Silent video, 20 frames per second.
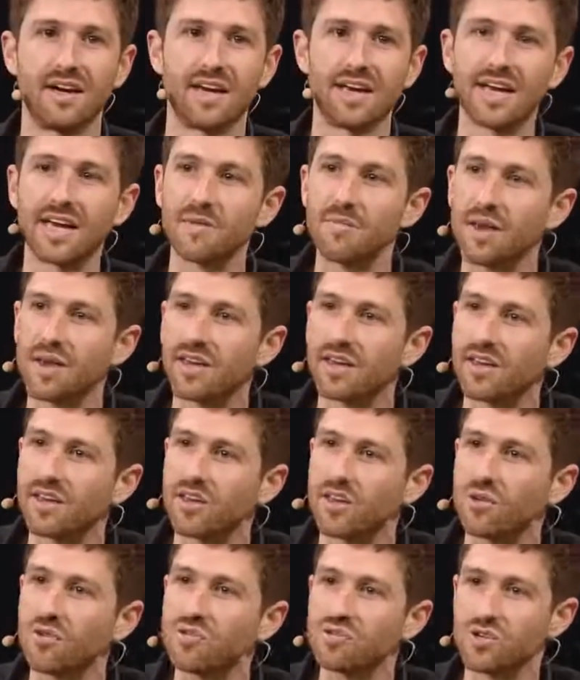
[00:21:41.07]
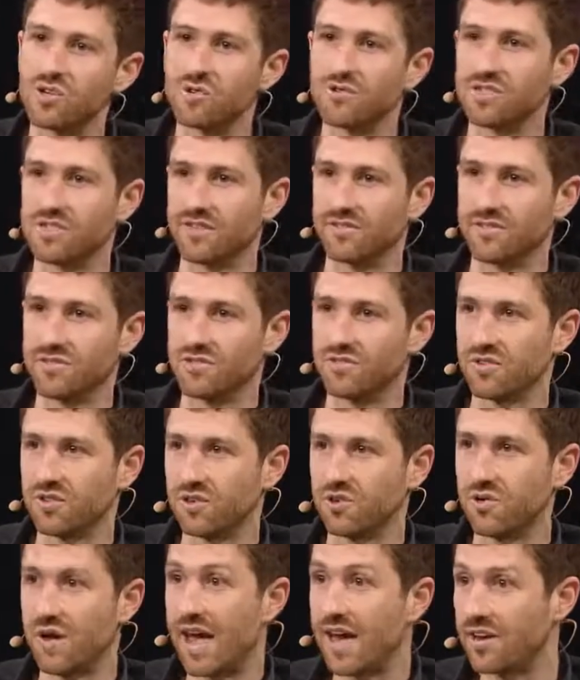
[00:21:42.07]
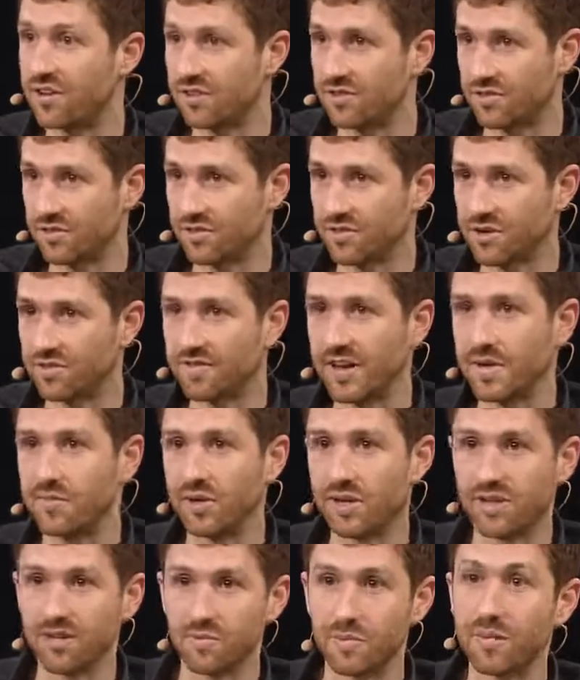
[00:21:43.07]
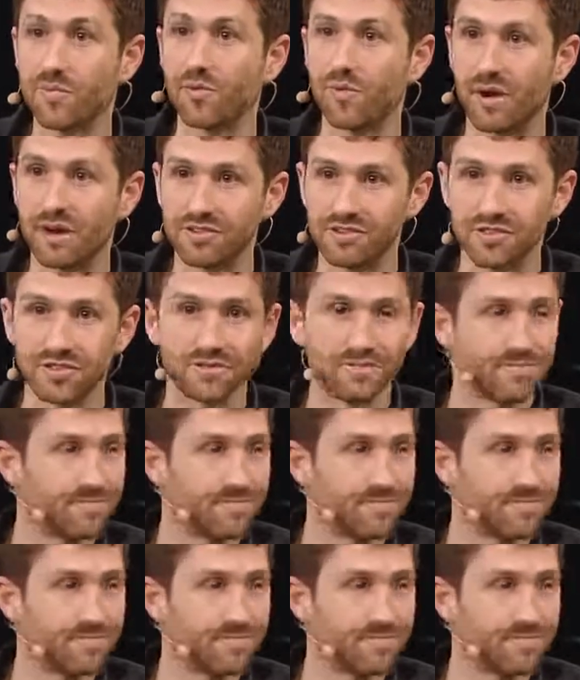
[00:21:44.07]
it can make a huge, huge difference for you and your family and the people around you.